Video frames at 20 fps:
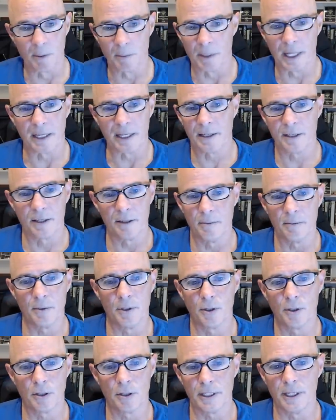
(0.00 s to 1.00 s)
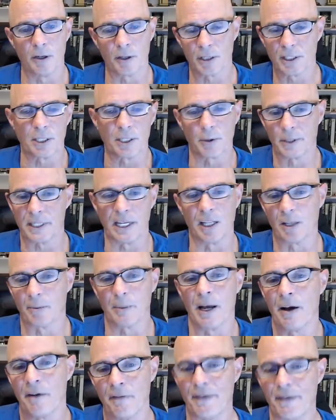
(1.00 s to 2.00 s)
I'm like, you're, you know, because they were telling
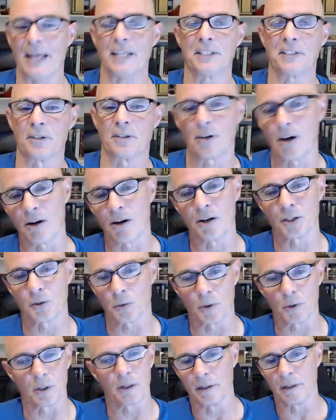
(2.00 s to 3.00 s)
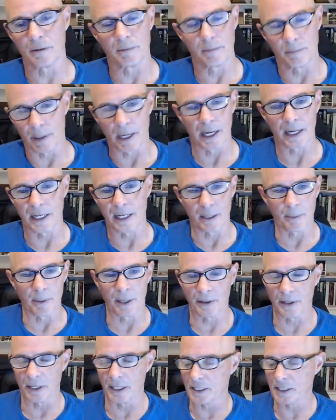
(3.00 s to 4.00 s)
me how fast their cars were and bragging
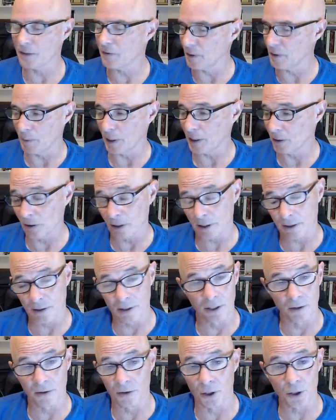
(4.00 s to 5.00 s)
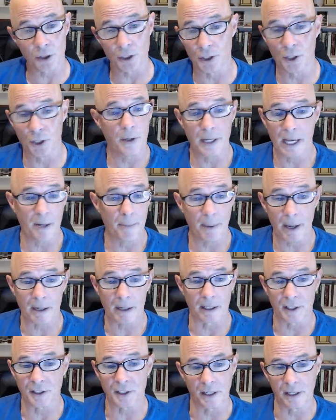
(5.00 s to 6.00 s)
about that stuff. And I'm like, look, there, there's no doubt about
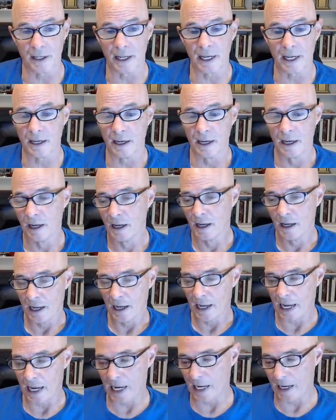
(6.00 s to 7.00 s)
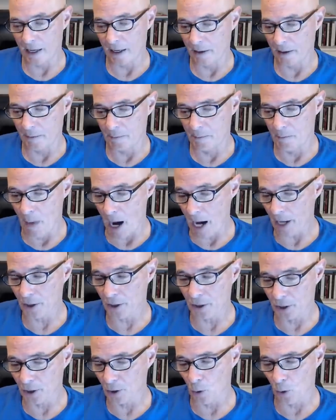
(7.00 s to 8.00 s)
it. I said a a
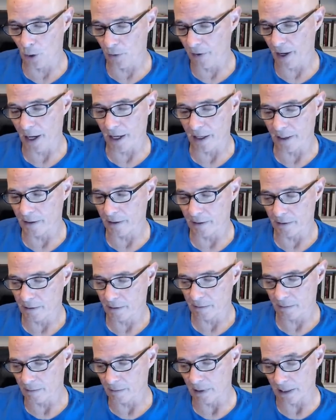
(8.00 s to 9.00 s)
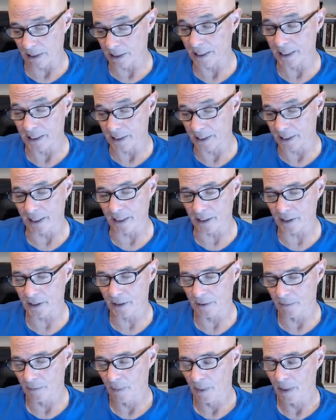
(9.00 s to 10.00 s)
modern Corvette, a C6,
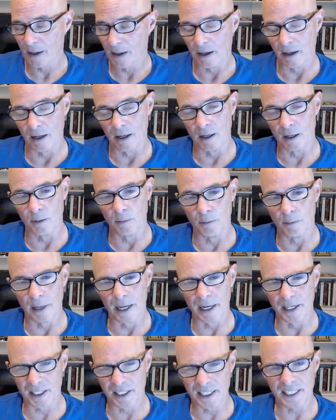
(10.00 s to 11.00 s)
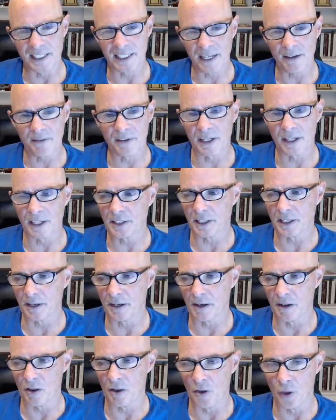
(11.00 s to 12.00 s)
um, and a C7. I
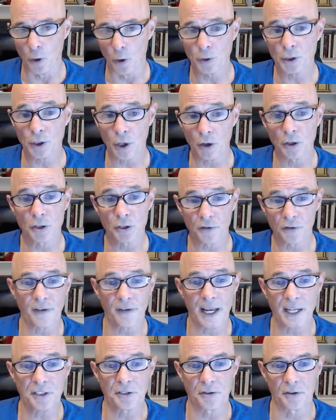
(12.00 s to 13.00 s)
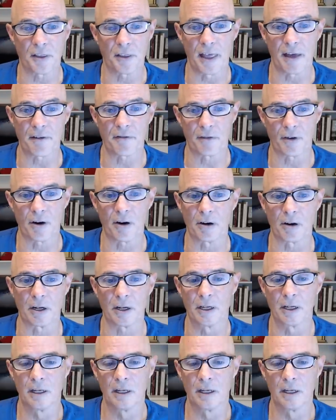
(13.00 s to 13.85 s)
said those cars are faster than that Ferrari.